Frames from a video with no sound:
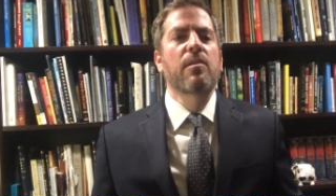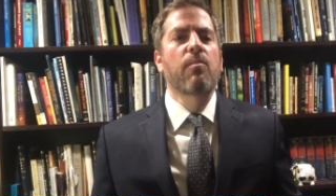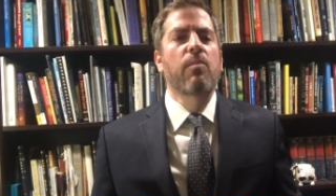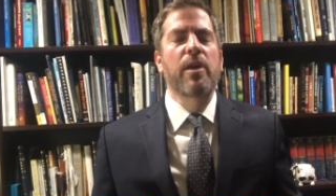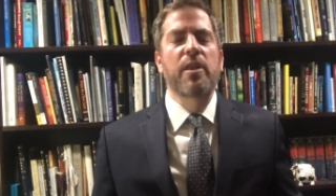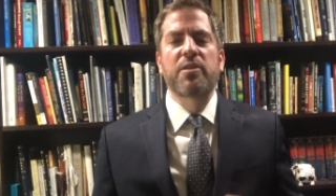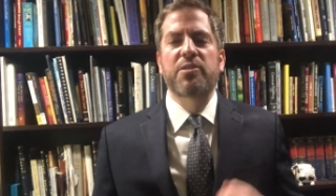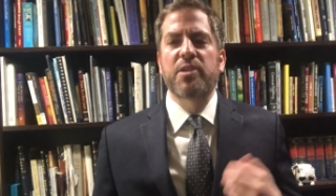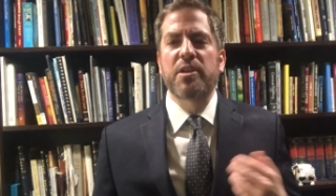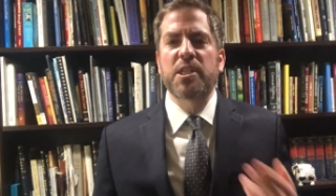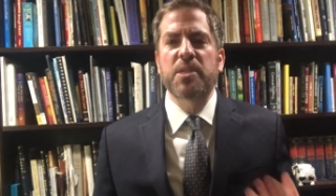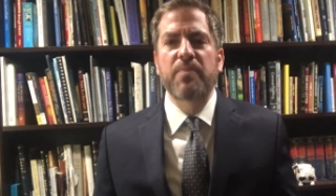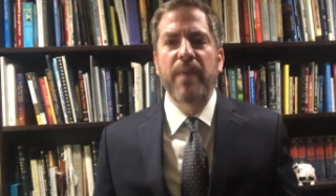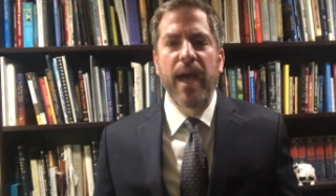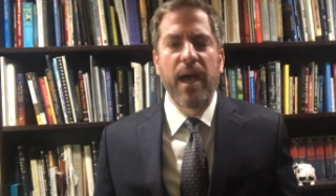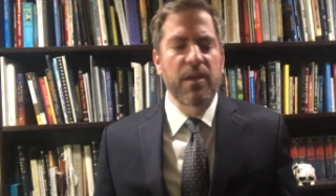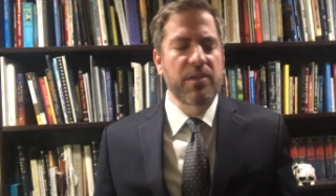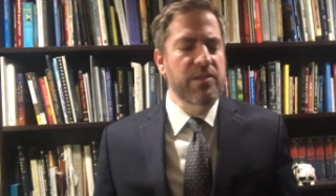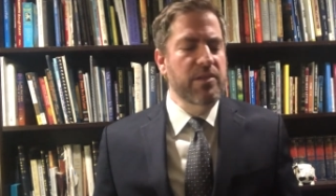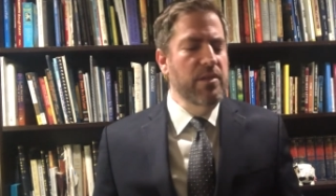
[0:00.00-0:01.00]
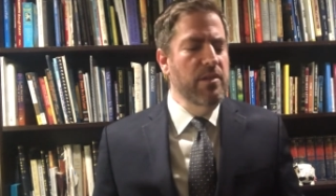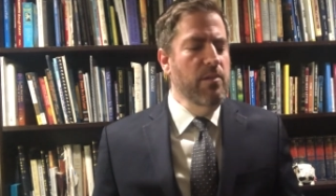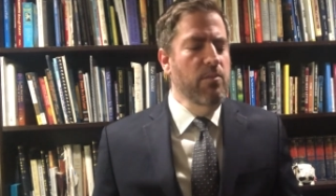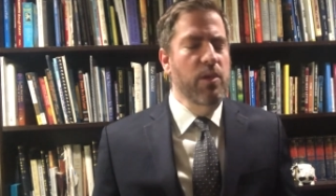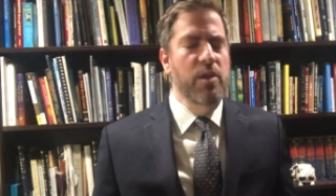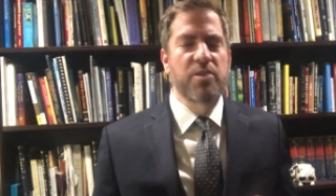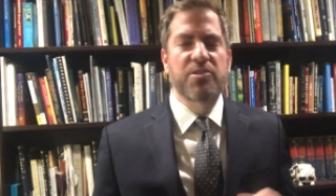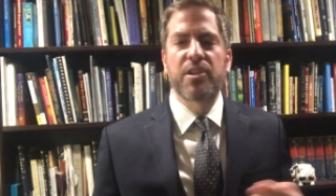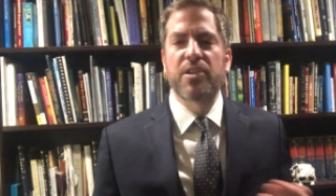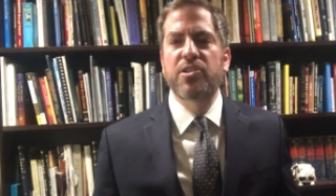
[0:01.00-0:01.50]
Whether it's our spouse,
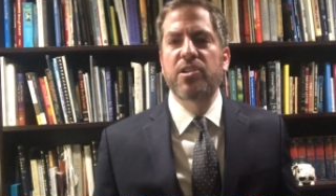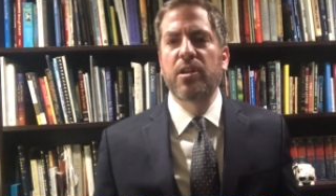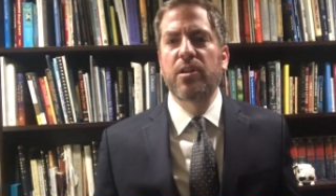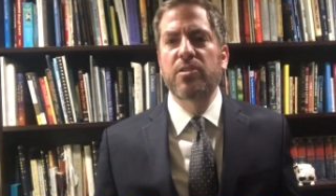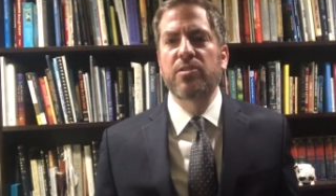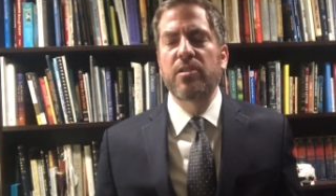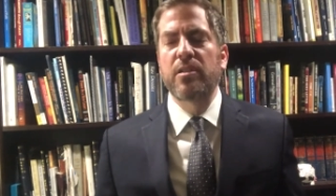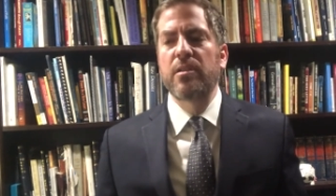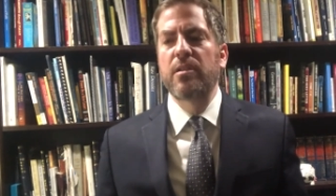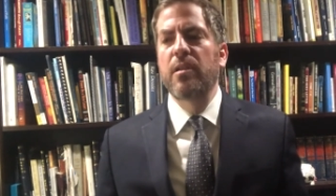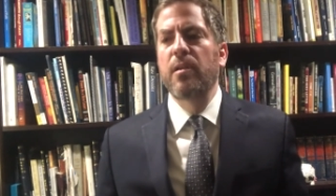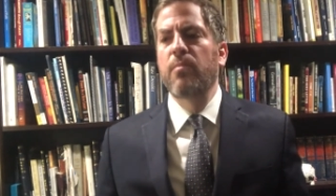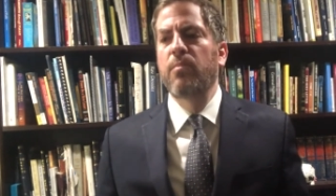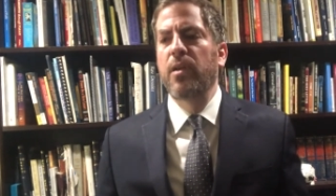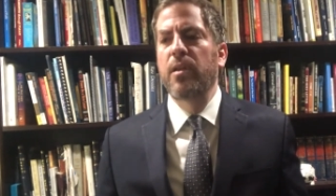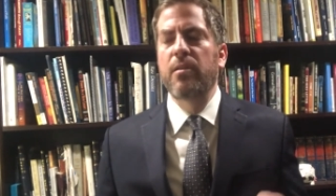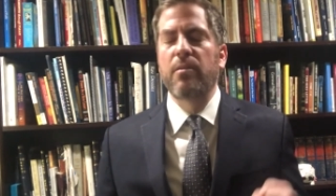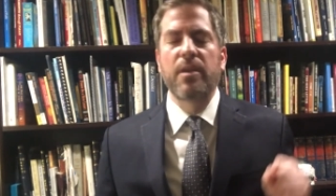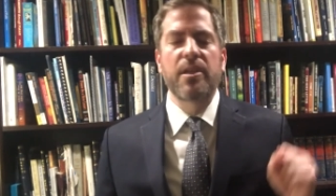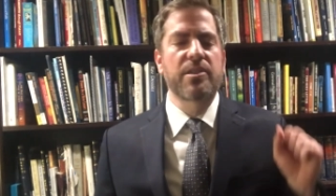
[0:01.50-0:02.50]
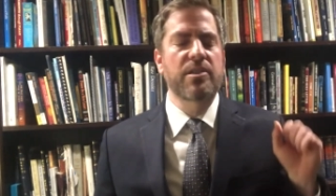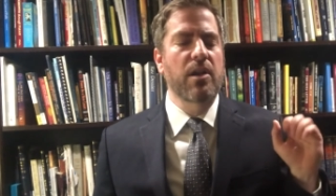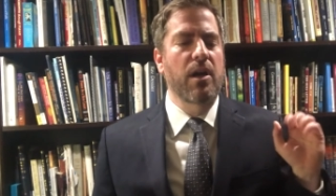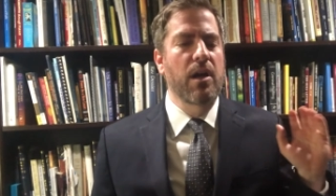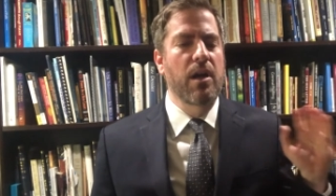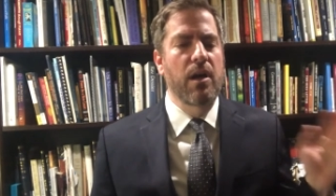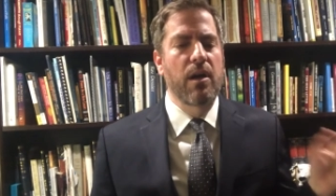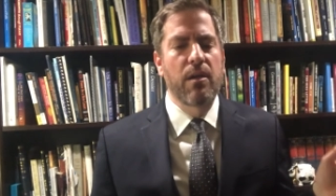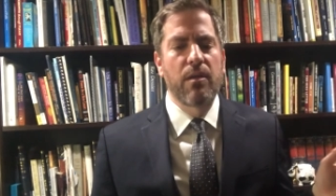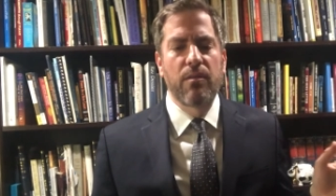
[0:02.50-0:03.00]
whether it's our children, whether it's
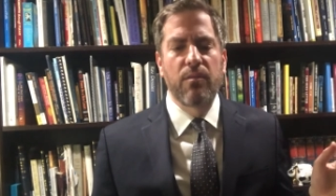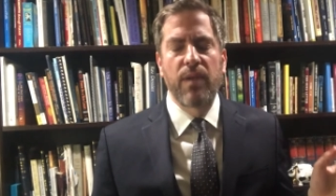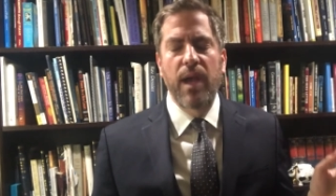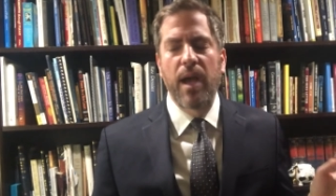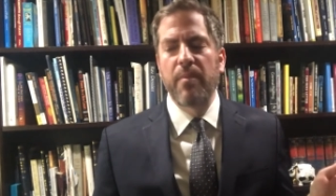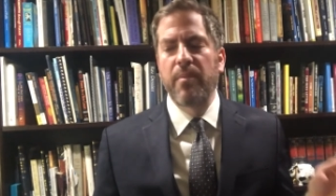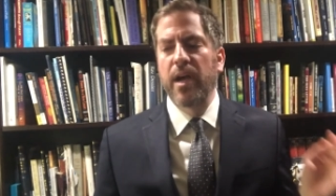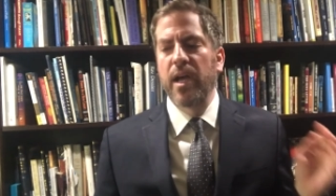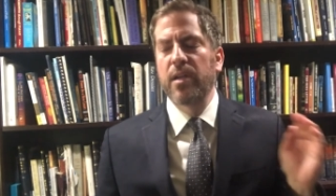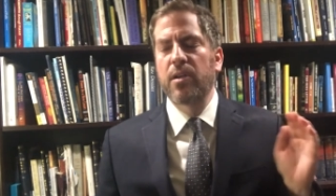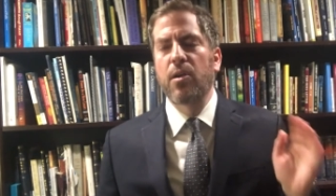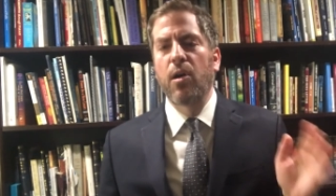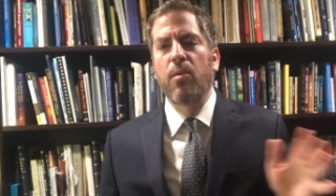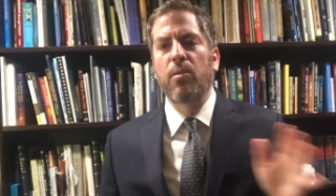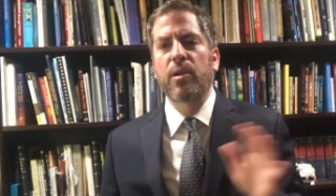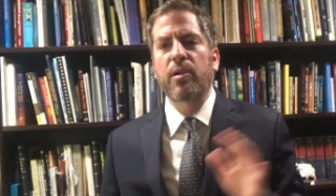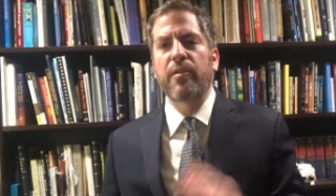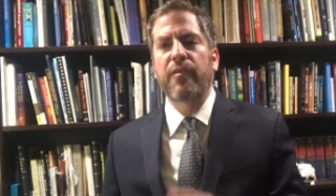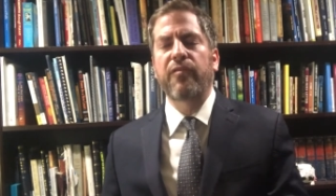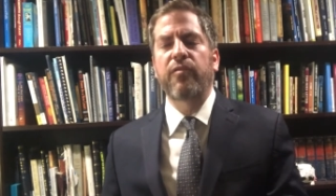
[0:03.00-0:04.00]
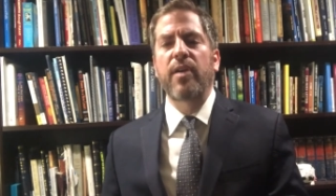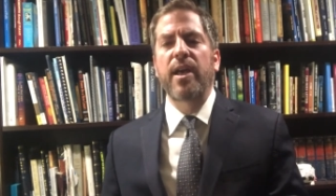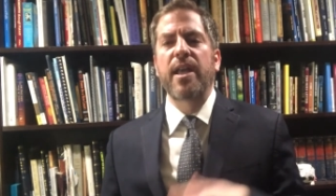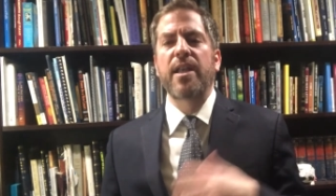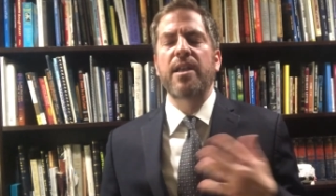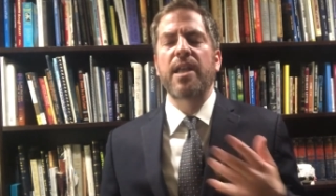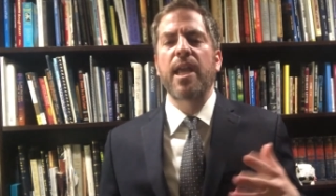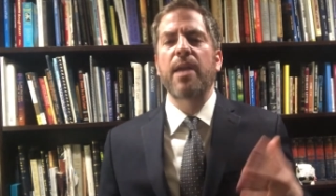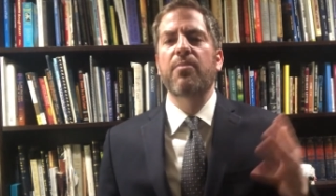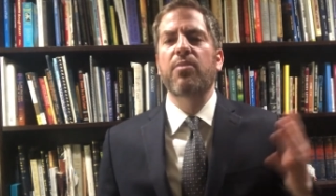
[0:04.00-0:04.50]
our rabbi, coworker,
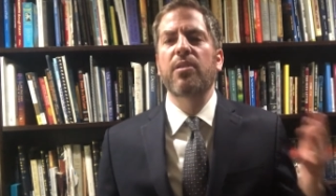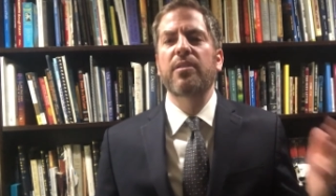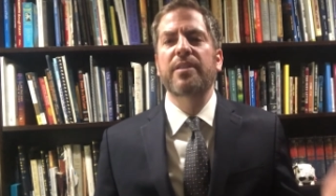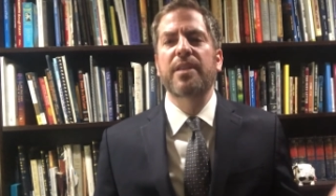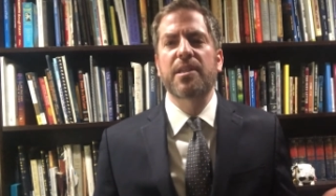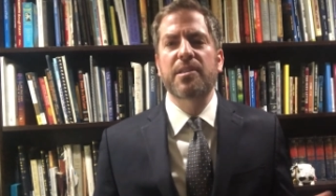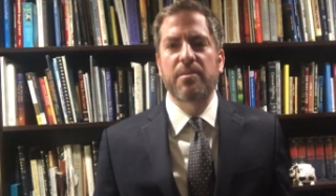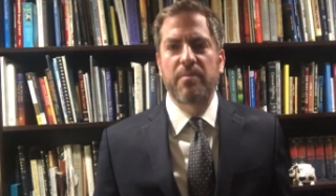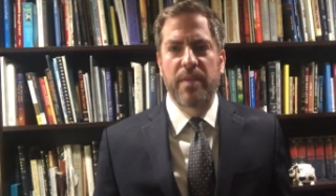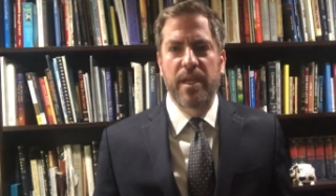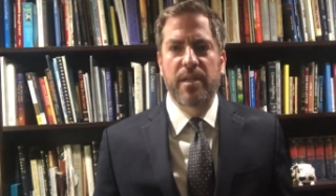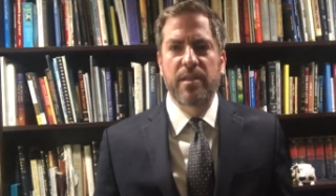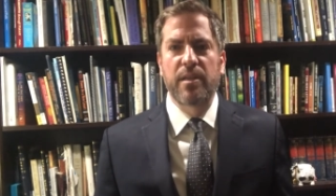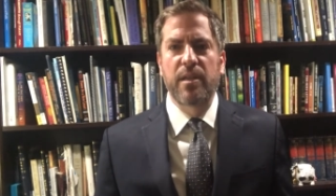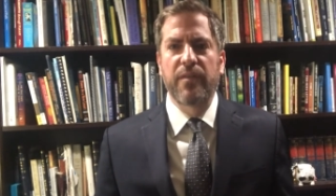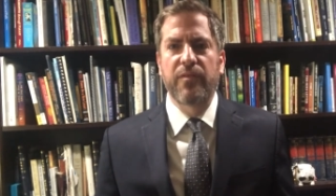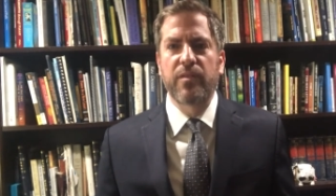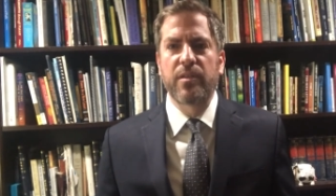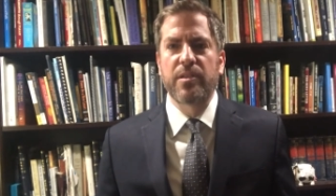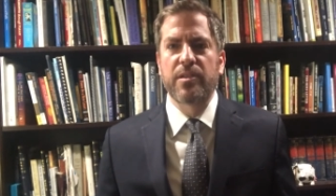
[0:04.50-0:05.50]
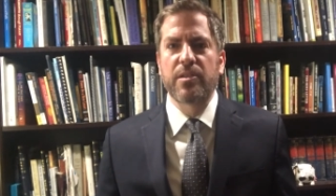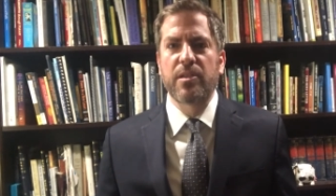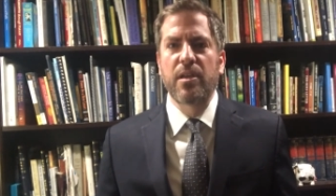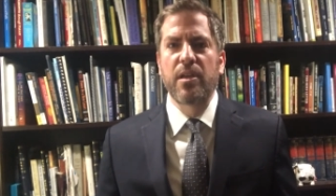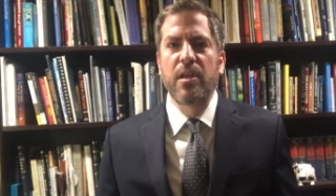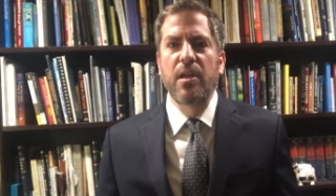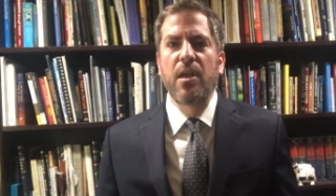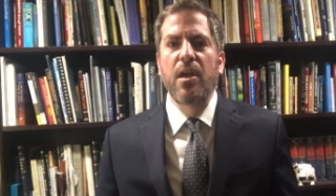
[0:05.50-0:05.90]
friend, neighbor, it doesn't make a difference.